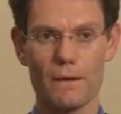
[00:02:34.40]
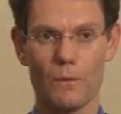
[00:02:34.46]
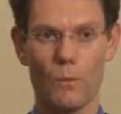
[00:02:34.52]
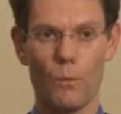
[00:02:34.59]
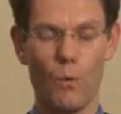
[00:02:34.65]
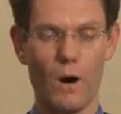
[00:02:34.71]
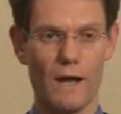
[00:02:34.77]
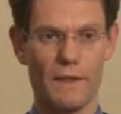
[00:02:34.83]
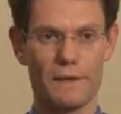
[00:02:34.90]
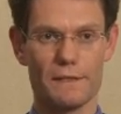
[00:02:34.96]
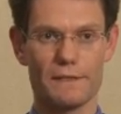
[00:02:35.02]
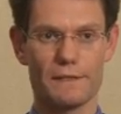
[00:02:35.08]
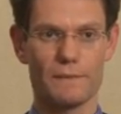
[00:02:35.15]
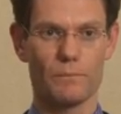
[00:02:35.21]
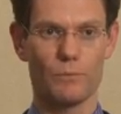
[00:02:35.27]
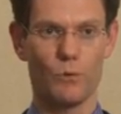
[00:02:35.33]

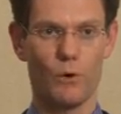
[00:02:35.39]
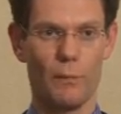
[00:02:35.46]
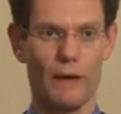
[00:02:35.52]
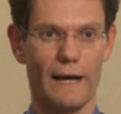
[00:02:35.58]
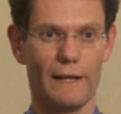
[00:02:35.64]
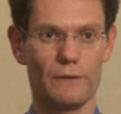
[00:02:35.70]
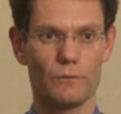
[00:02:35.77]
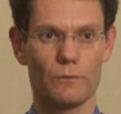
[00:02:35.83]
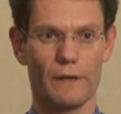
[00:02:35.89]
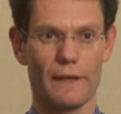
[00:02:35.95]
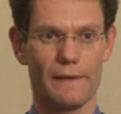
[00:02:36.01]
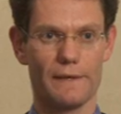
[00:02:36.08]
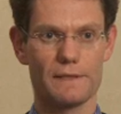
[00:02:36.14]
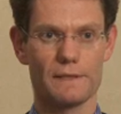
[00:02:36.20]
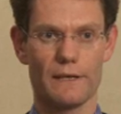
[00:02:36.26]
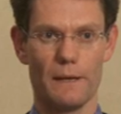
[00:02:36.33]
wireless broadband, whether
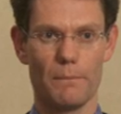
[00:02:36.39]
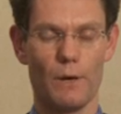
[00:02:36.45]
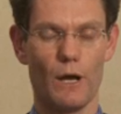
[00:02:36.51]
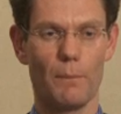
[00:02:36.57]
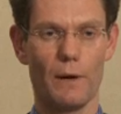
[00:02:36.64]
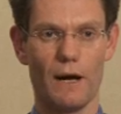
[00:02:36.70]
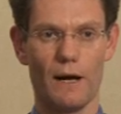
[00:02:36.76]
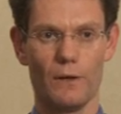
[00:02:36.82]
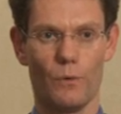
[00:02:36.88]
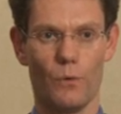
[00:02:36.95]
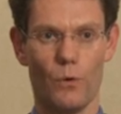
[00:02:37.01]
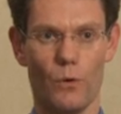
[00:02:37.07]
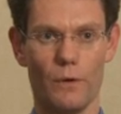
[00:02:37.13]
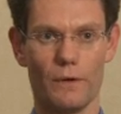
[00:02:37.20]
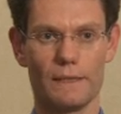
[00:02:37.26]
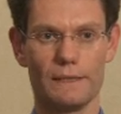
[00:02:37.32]
that's mobile
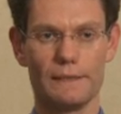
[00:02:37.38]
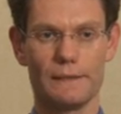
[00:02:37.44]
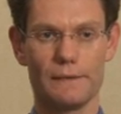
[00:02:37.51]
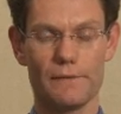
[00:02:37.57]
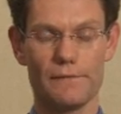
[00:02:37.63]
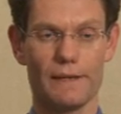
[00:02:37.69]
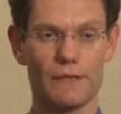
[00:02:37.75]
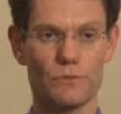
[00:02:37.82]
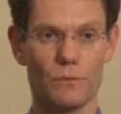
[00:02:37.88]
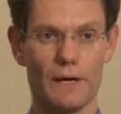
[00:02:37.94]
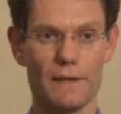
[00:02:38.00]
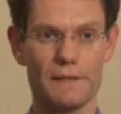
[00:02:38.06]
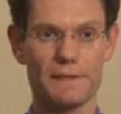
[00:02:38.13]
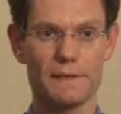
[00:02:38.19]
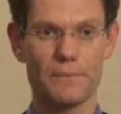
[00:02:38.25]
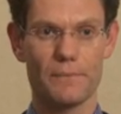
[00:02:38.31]
or fixed
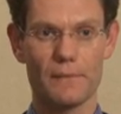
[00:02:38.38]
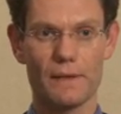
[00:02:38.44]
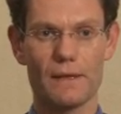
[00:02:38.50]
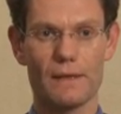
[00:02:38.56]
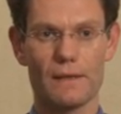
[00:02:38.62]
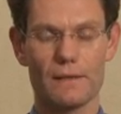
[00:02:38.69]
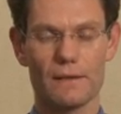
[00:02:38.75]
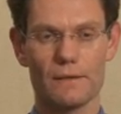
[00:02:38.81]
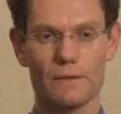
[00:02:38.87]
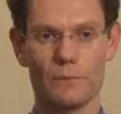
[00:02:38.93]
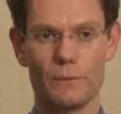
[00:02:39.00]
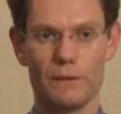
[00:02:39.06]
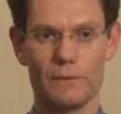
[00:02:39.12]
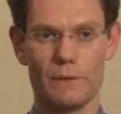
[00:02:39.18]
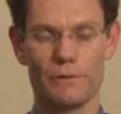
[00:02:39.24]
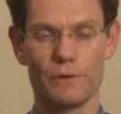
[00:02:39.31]
wireless.
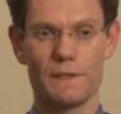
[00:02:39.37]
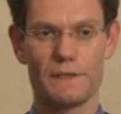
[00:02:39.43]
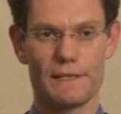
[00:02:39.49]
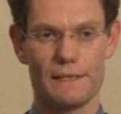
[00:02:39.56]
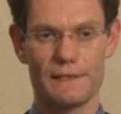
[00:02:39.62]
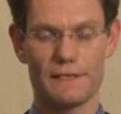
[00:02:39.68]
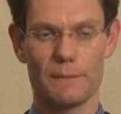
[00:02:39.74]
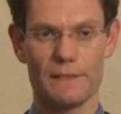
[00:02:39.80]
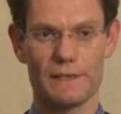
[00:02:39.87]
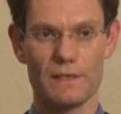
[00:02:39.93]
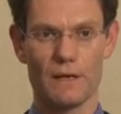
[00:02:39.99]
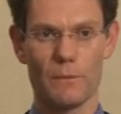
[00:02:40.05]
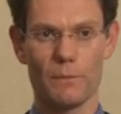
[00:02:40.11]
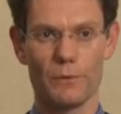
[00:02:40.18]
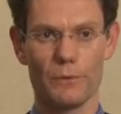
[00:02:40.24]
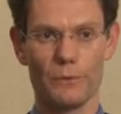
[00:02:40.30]
We've already seen some
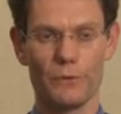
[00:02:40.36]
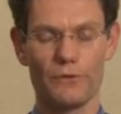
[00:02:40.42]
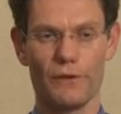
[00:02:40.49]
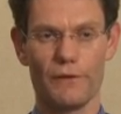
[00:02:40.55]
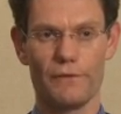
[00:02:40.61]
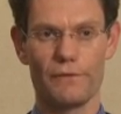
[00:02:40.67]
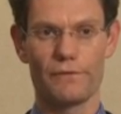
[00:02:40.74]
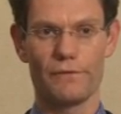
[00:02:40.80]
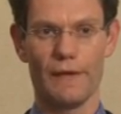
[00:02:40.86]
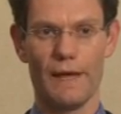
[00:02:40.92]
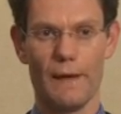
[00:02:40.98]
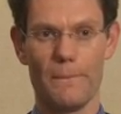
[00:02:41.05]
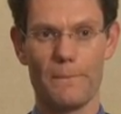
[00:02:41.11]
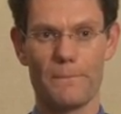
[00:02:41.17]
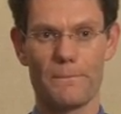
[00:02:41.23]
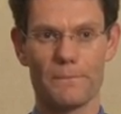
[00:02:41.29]
examples of
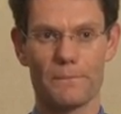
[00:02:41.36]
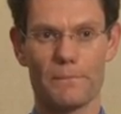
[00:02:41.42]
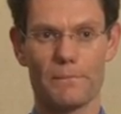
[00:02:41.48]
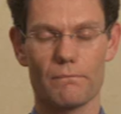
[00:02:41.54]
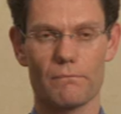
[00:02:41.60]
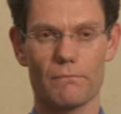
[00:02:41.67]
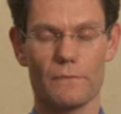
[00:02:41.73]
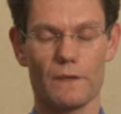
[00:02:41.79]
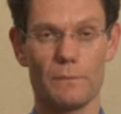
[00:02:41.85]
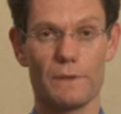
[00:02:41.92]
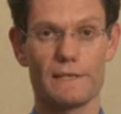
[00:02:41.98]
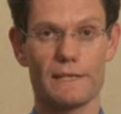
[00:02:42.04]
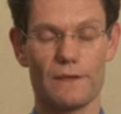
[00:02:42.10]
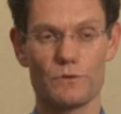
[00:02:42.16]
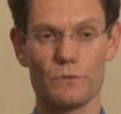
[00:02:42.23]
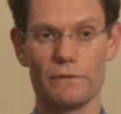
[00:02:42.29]
the
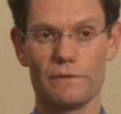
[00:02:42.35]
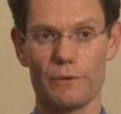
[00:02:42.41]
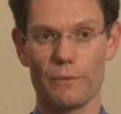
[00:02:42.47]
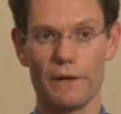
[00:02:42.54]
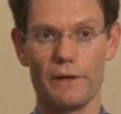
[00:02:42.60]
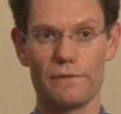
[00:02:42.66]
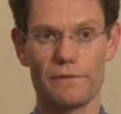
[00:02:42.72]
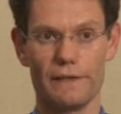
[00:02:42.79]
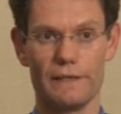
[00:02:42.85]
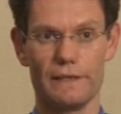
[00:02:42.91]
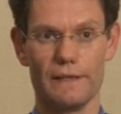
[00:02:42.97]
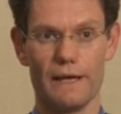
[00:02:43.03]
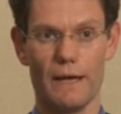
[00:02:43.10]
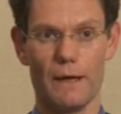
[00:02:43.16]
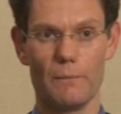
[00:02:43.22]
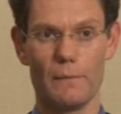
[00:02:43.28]
potential for growth in
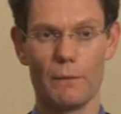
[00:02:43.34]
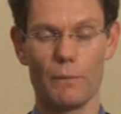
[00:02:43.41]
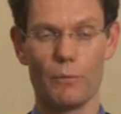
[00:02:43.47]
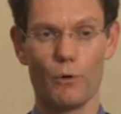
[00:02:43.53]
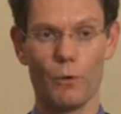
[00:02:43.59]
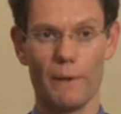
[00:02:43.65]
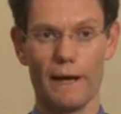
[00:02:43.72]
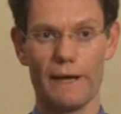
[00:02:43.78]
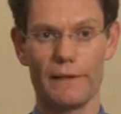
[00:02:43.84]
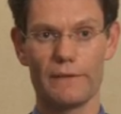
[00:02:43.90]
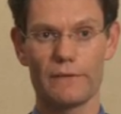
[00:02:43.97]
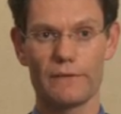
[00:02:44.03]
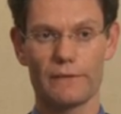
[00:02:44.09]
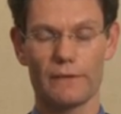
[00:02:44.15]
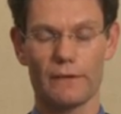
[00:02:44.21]
mobile broadband.